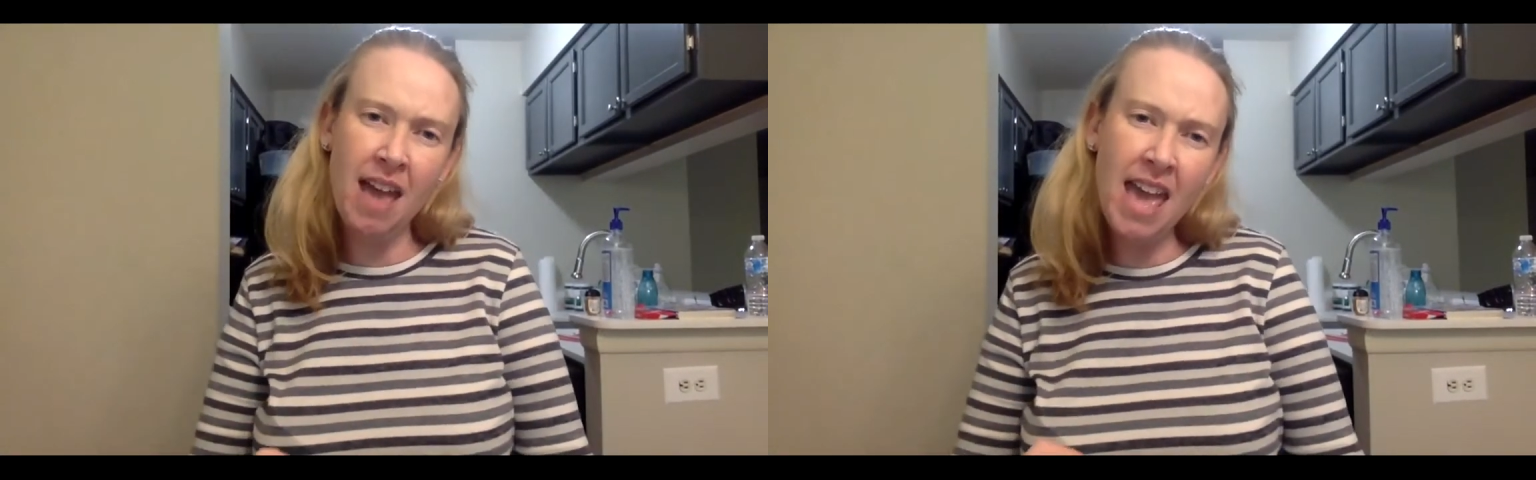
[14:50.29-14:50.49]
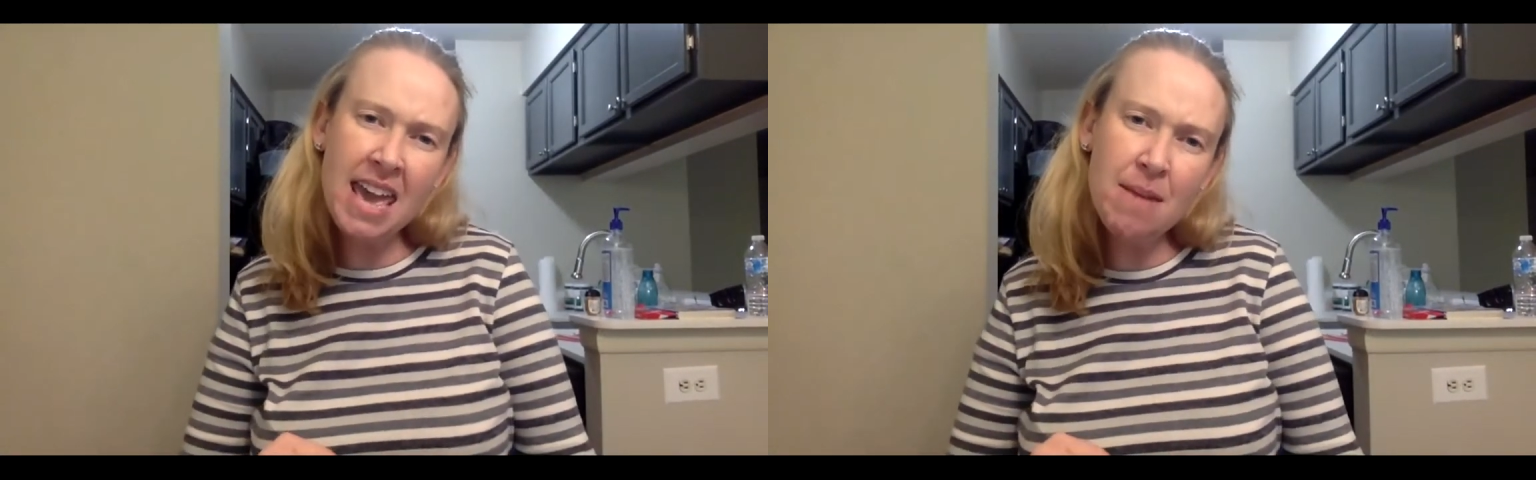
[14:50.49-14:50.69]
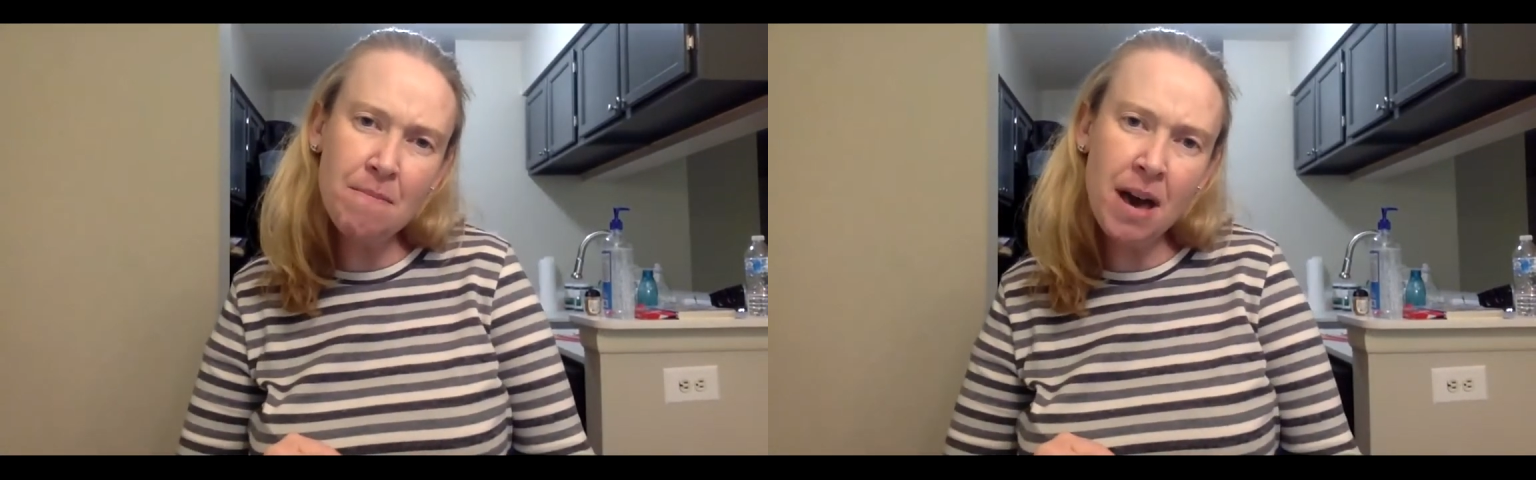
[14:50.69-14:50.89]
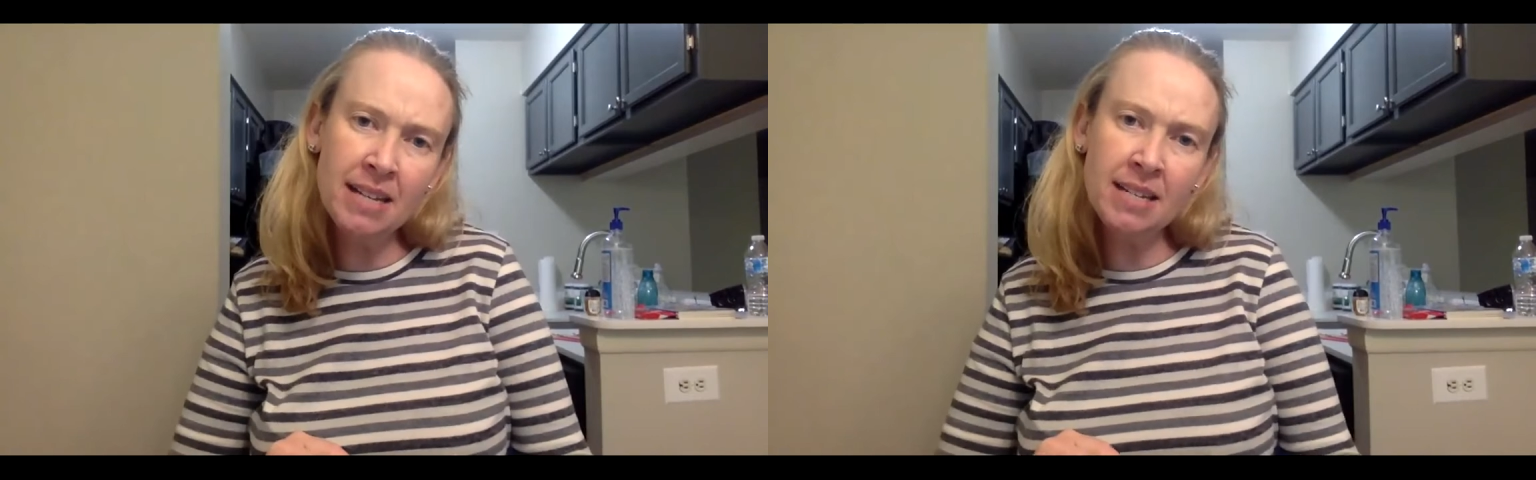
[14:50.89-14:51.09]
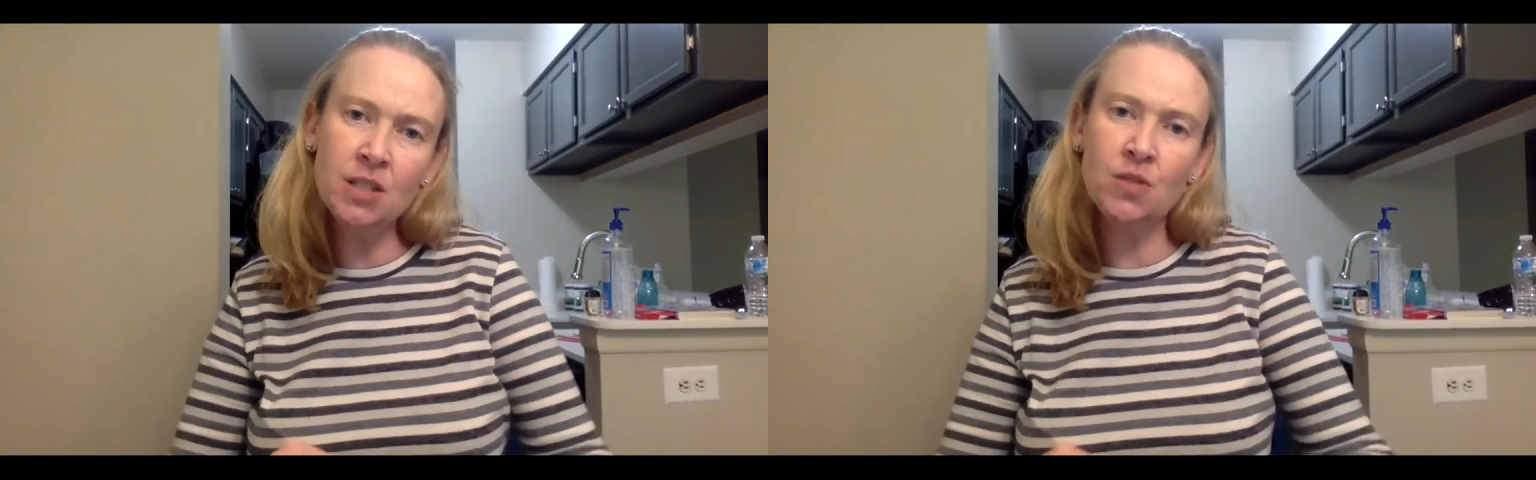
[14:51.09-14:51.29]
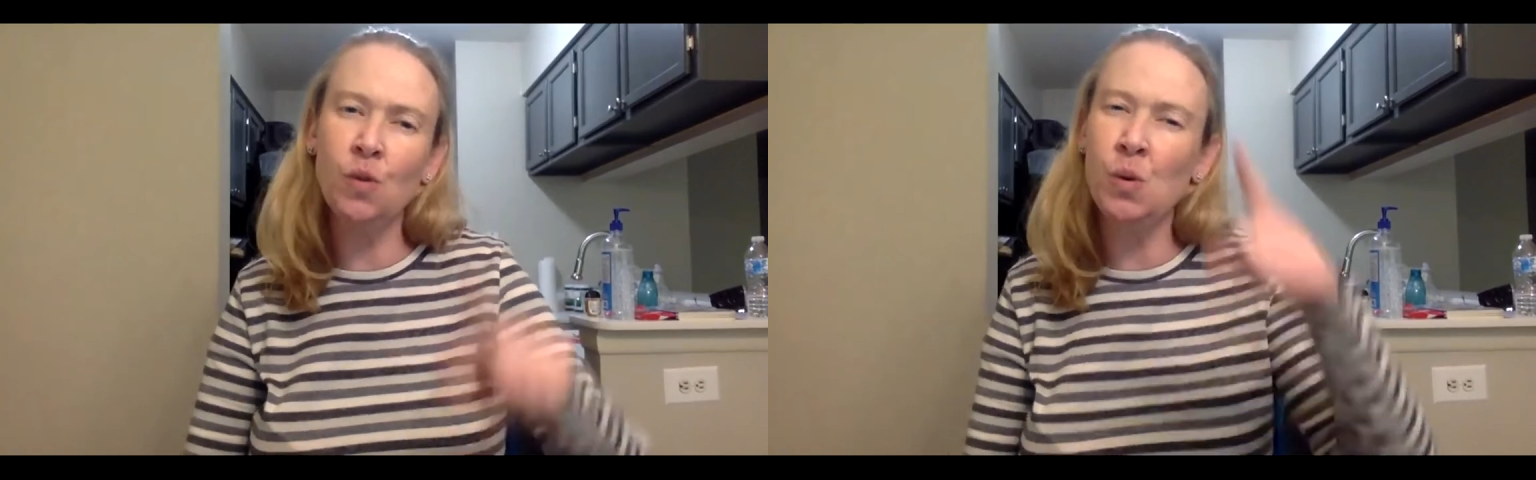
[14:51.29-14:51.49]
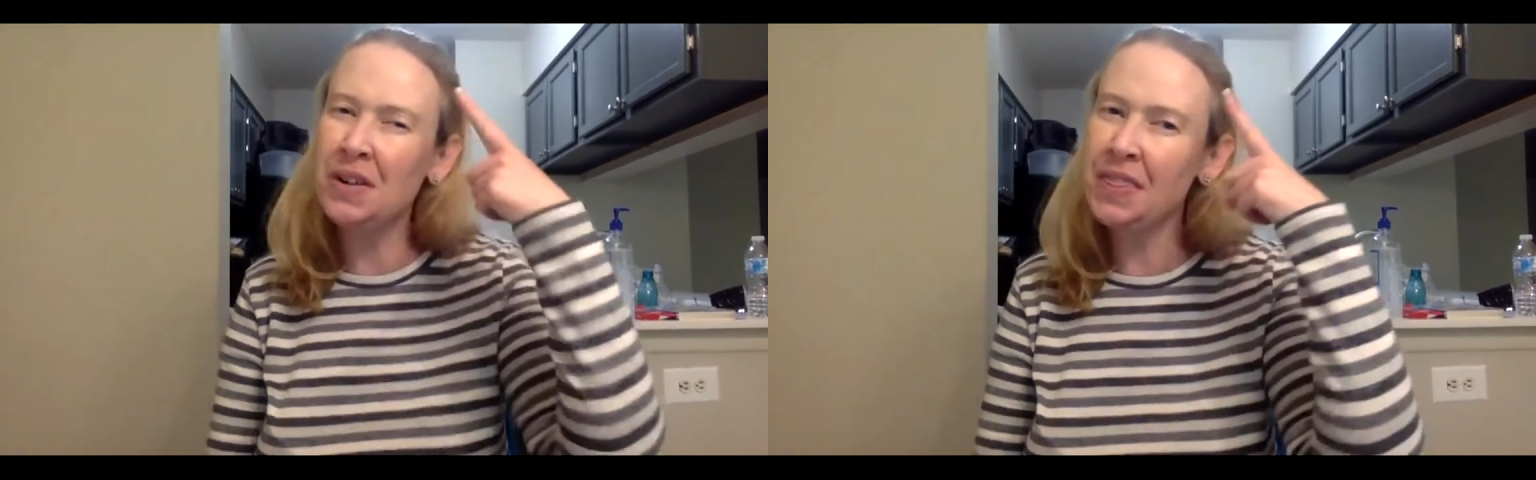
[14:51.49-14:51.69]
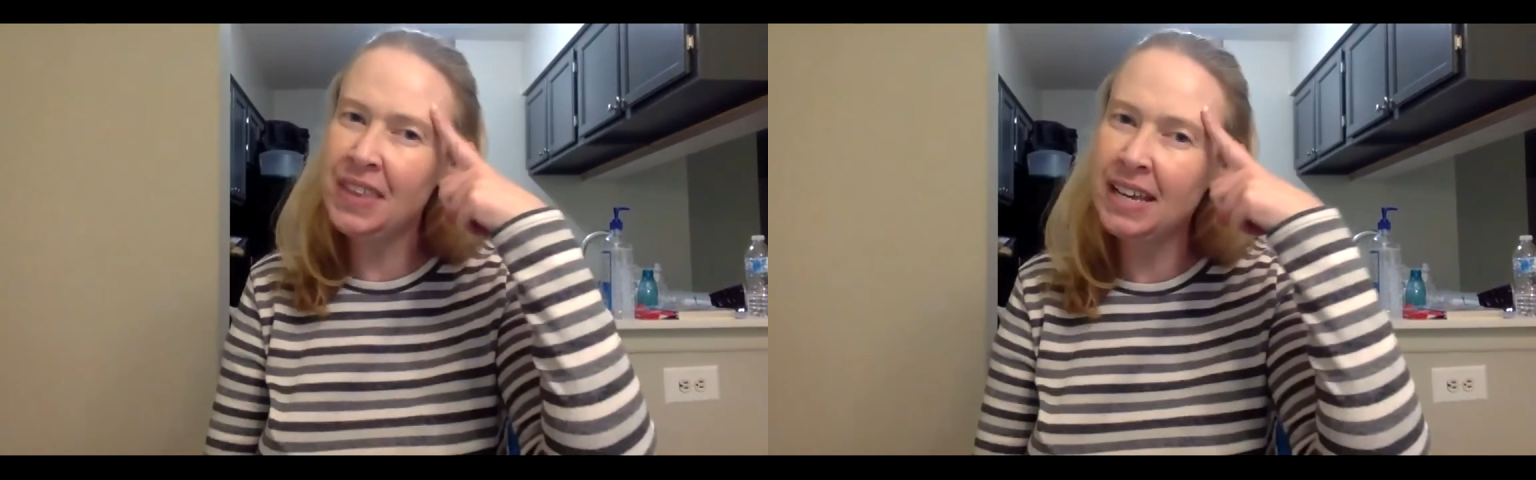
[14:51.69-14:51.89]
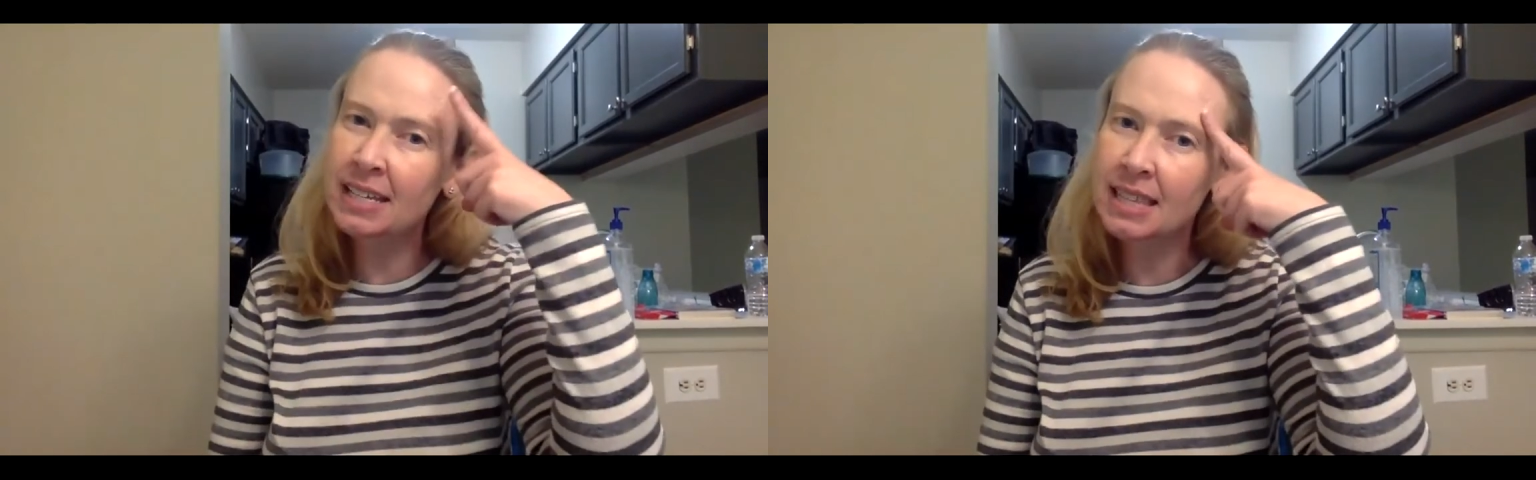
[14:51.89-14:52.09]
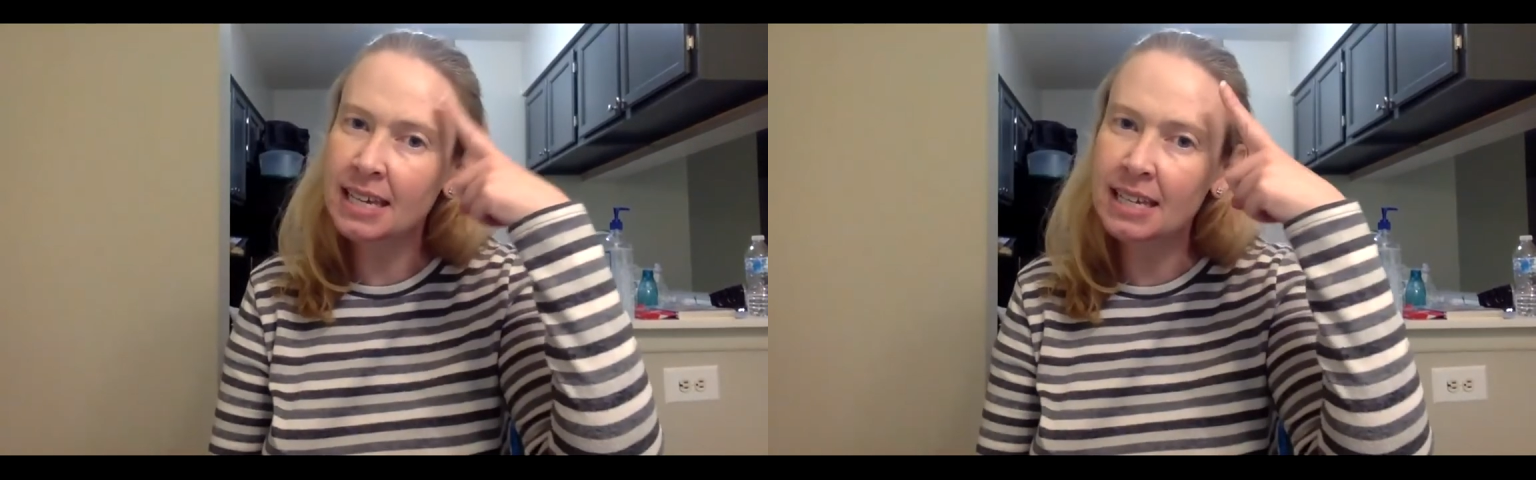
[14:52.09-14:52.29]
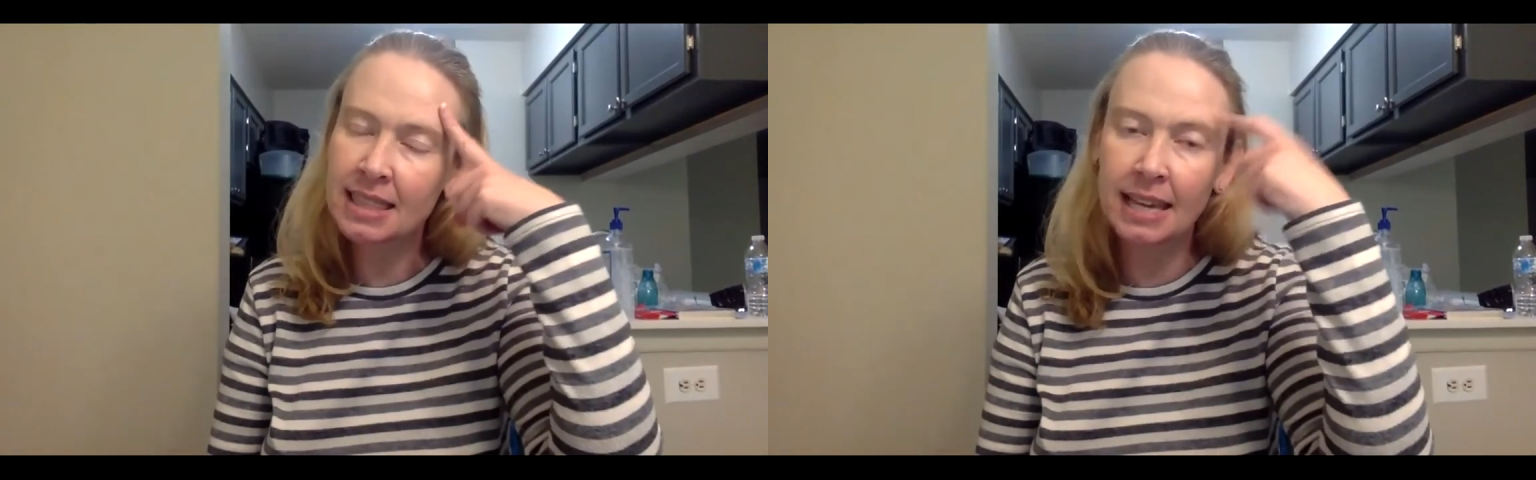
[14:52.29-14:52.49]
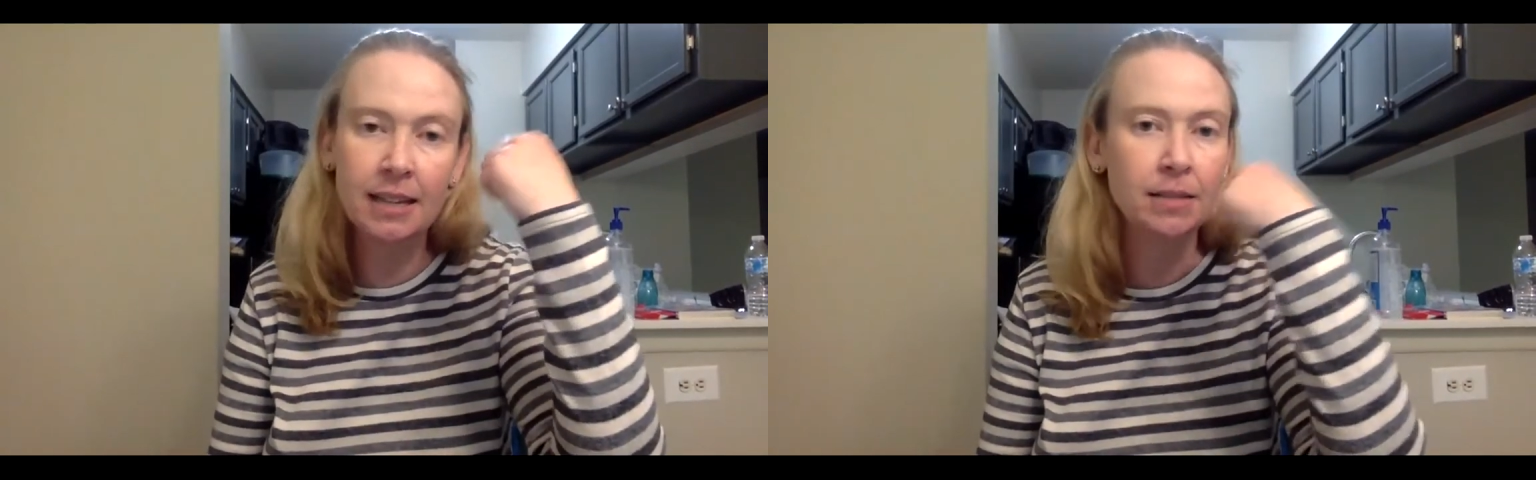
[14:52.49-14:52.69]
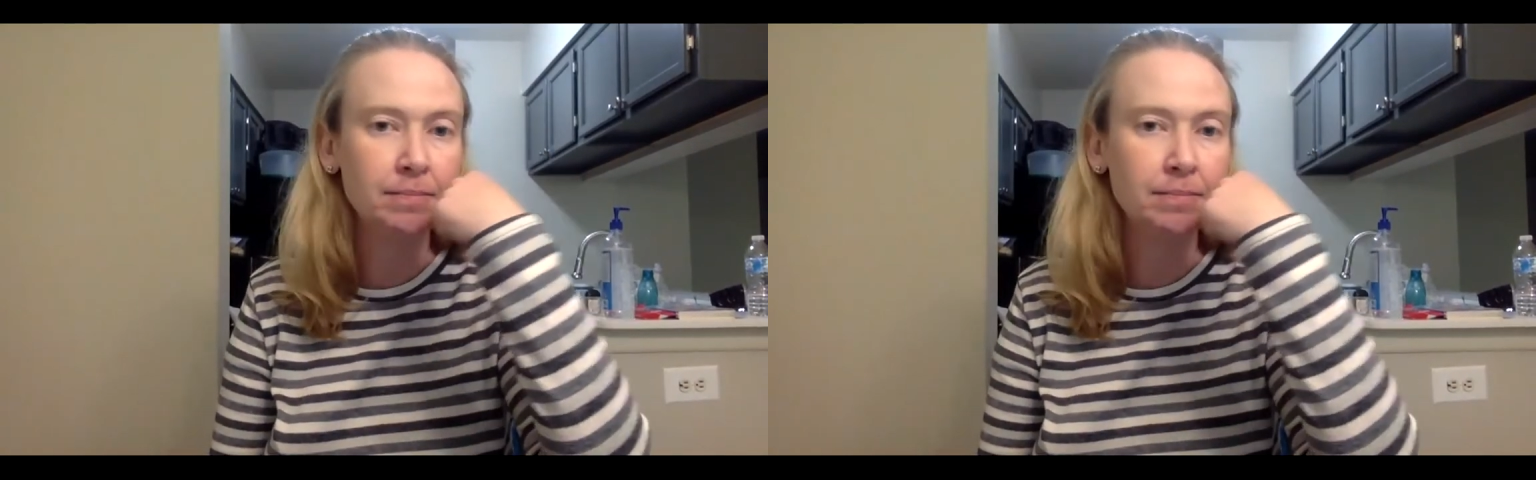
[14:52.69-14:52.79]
8 minus 4, think, think, think.